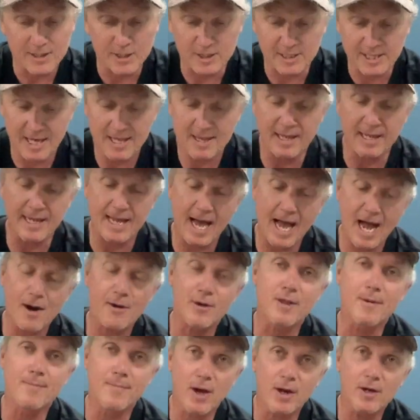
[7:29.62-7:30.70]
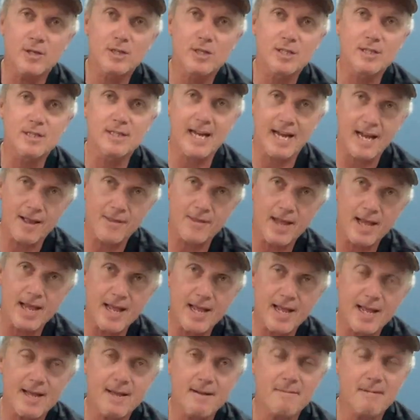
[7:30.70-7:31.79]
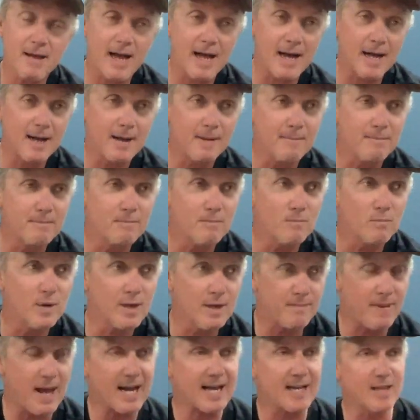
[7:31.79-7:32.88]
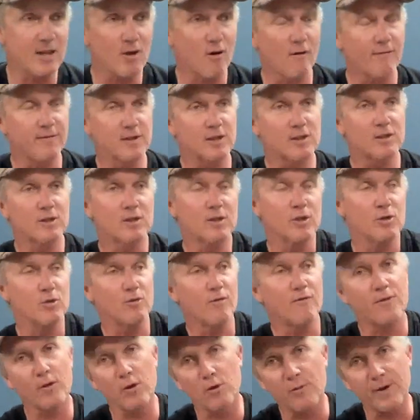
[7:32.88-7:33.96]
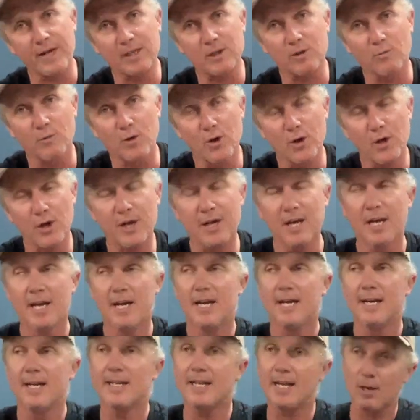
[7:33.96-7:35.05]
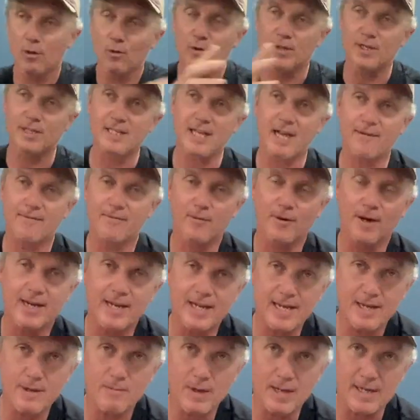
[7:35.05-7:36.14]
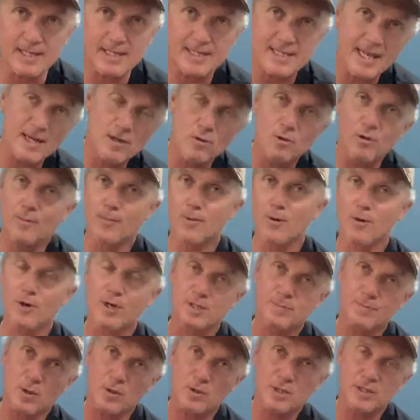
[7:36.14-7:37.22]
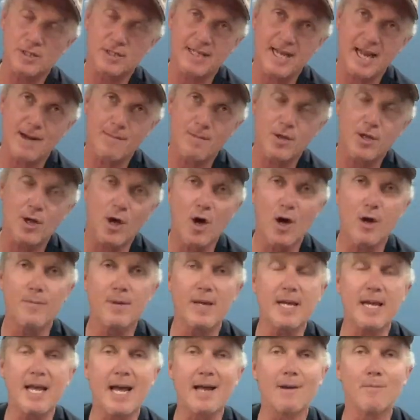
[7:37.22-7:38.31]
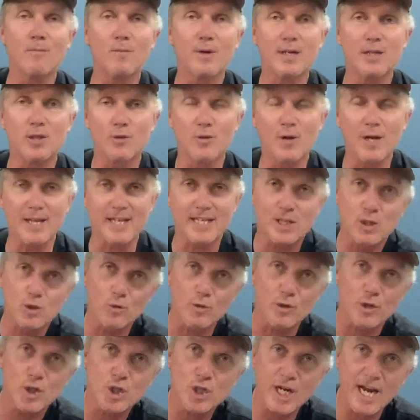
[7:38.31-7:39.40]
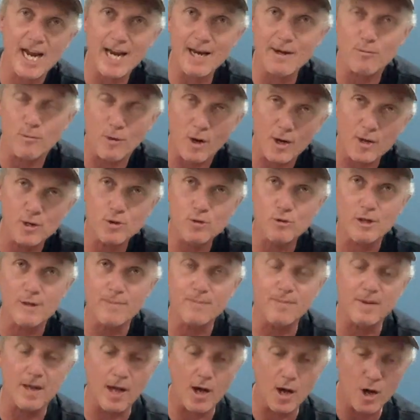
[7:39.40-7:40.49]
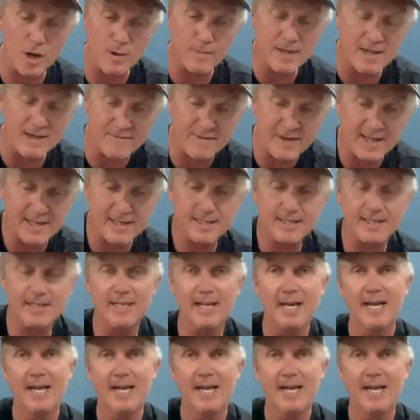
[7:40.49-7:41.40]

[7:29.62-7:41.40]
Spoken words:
I said, the car and the boat's down there. We're back in the office to do a few weeks of work, get all the stuff ready. We're going to send all the prize boxes down with Hobie, and we're doing this sort of shared road trip, the Hobie events